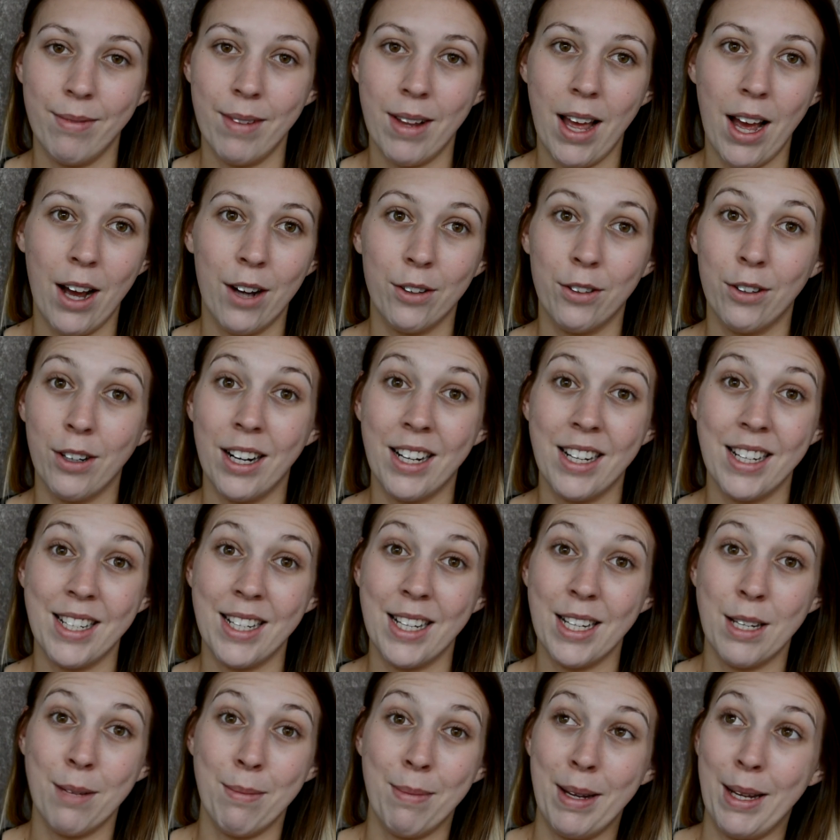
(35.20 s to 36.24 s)
how great is
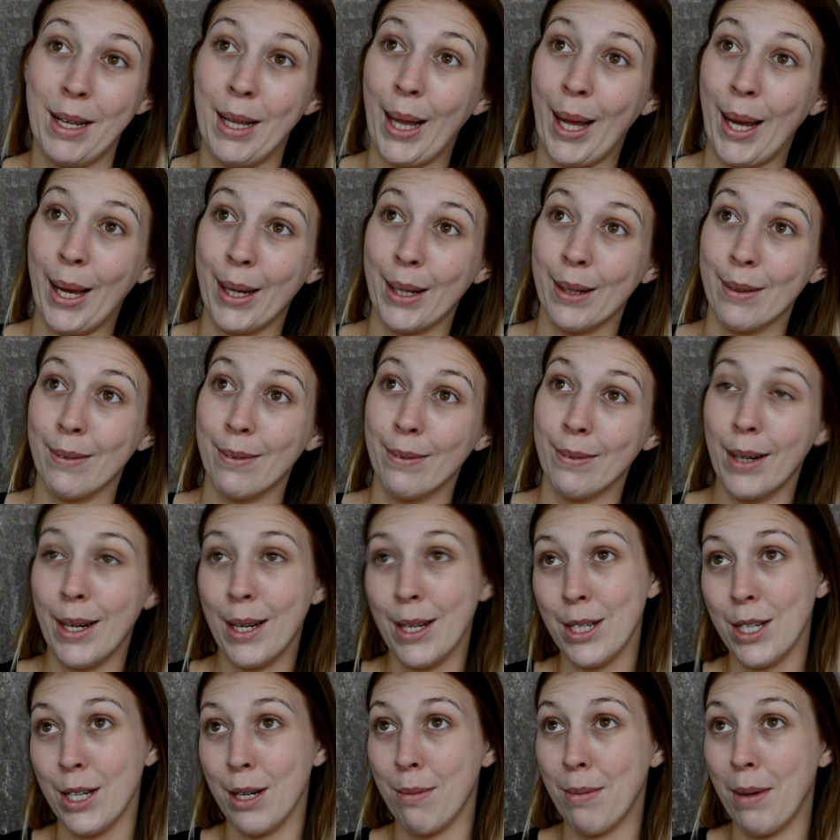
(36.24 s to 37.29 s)
it to be like
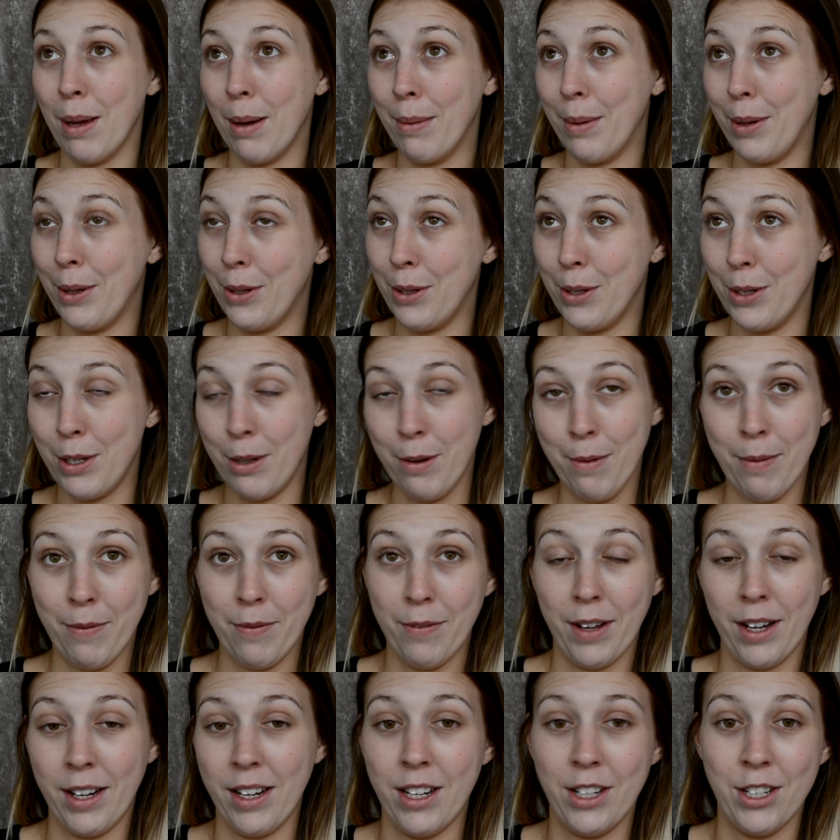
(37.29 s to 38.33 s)
rich and be able to use your
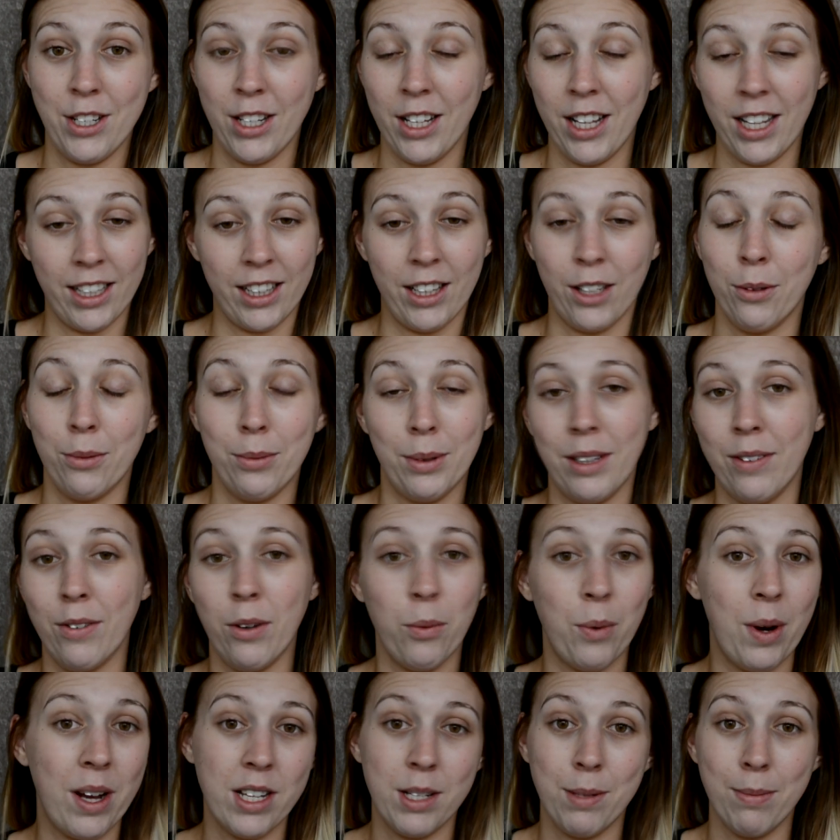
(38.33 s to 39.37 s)
foundation like that, or whatever,
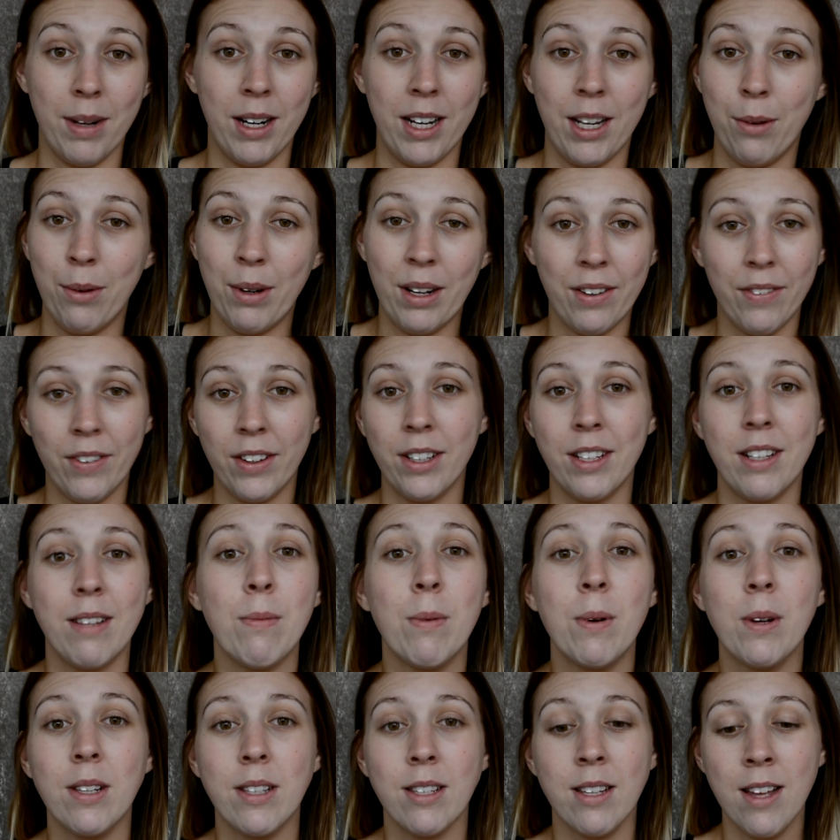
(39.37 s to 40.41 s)
waste money, whatever it
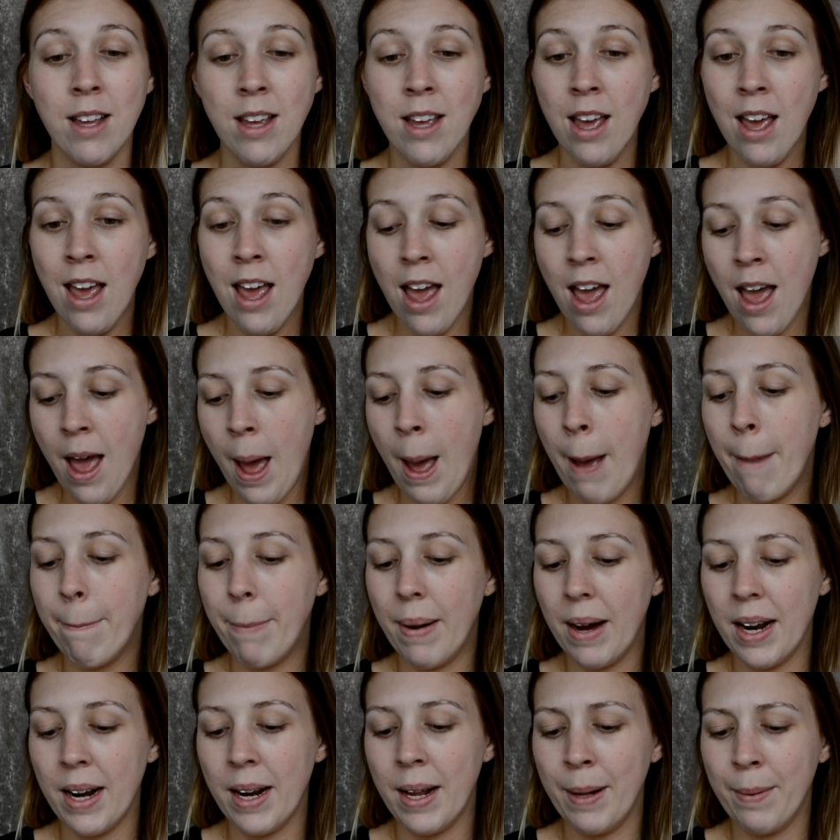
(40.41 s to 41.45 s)
was.
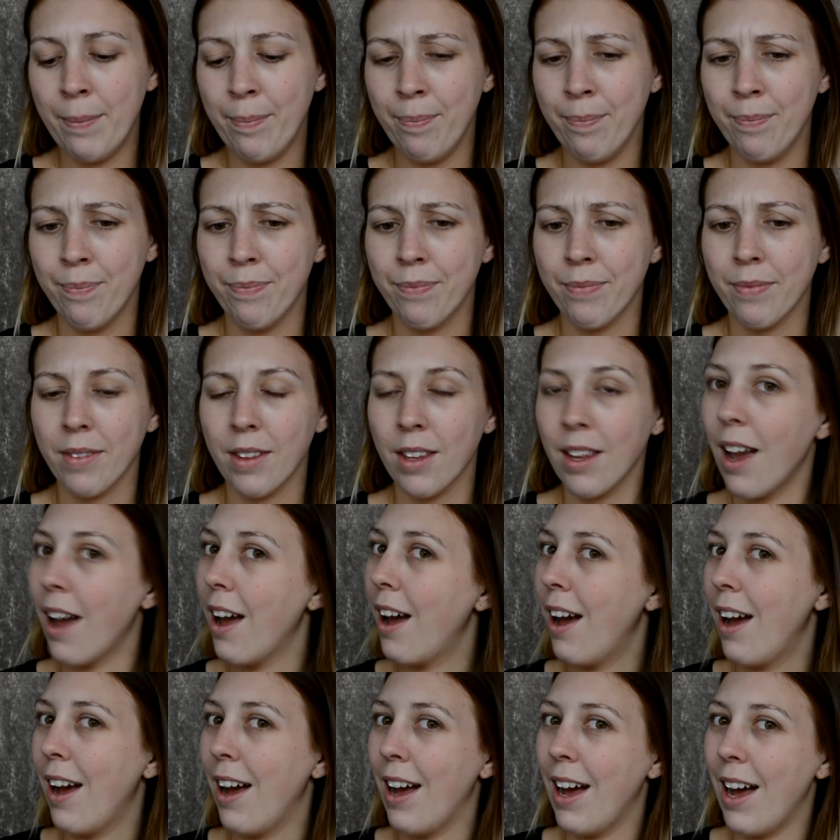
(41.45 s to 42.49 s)
But
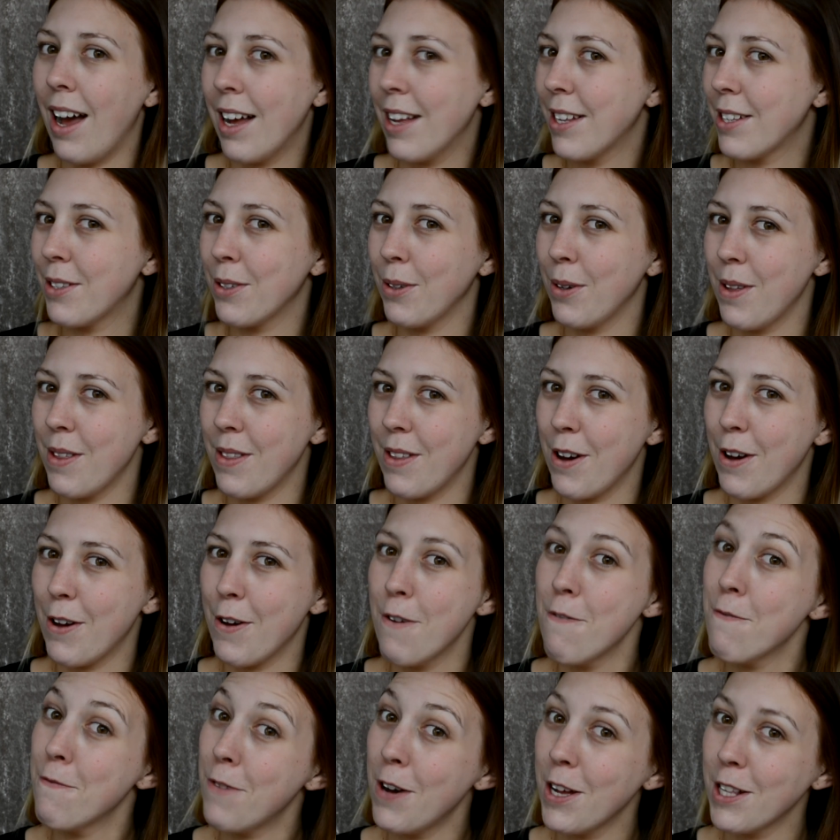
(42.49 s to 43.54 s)
I saw the
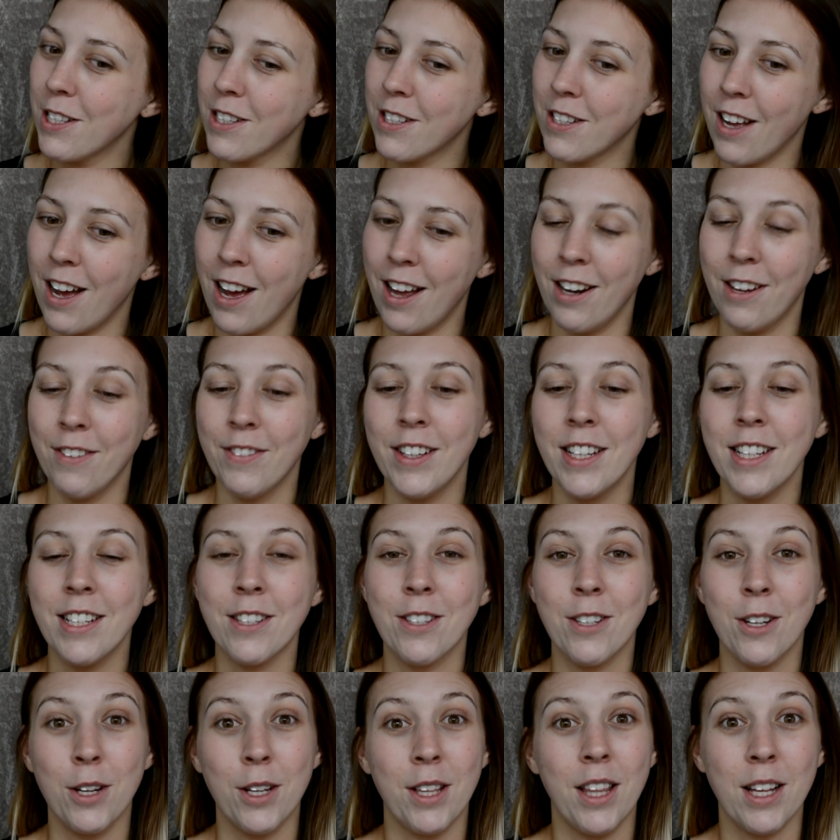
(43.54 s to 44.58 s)
fun side of it,
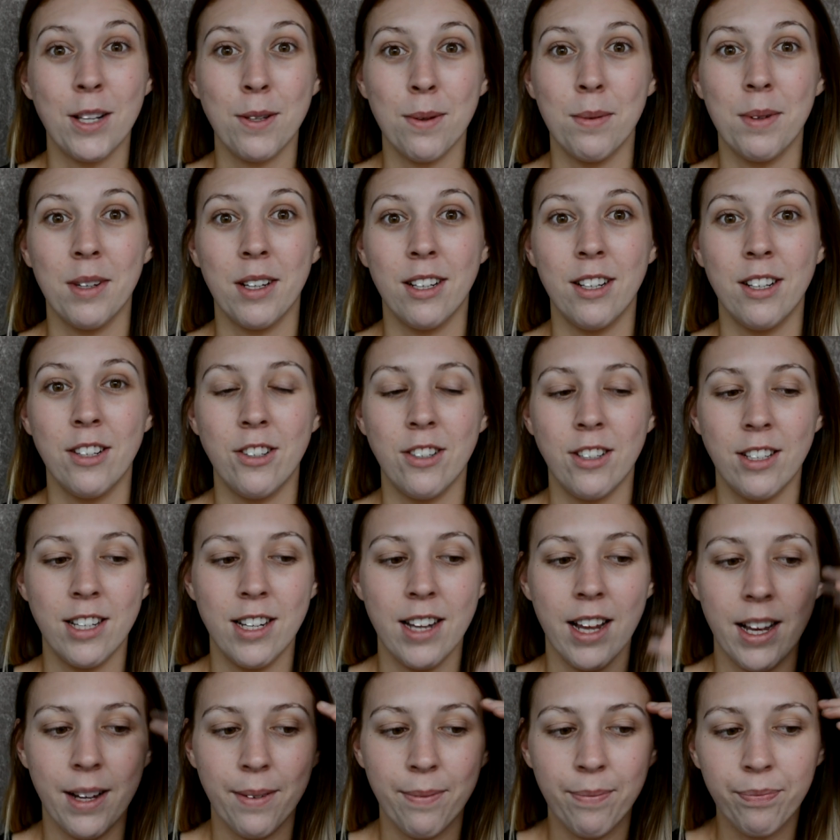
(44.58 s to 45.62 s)
so that's what we're going to do
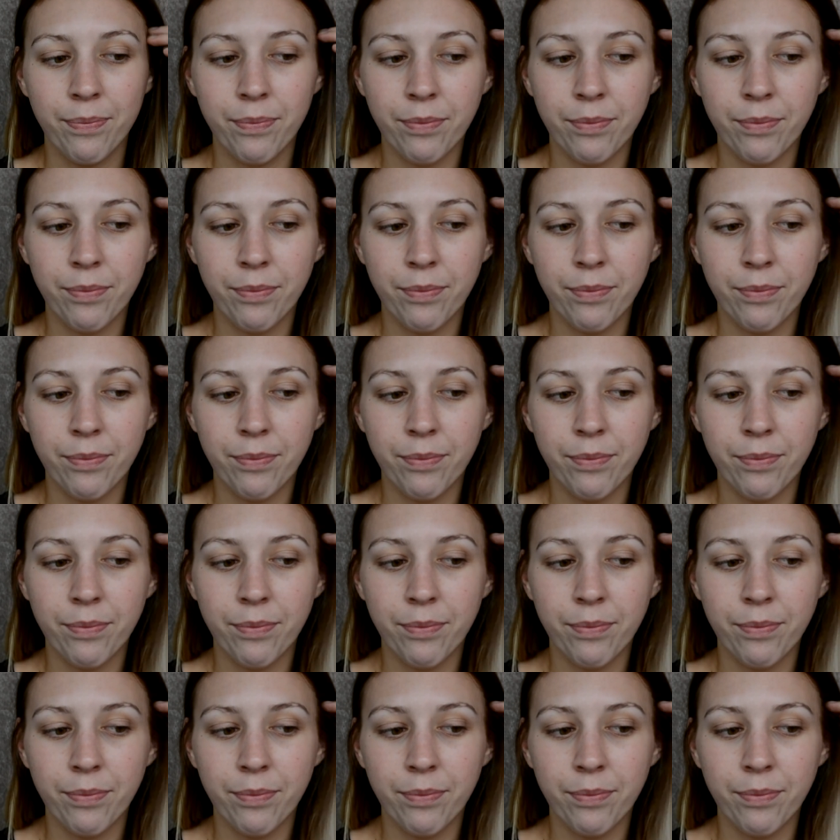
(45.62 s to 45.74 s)
today.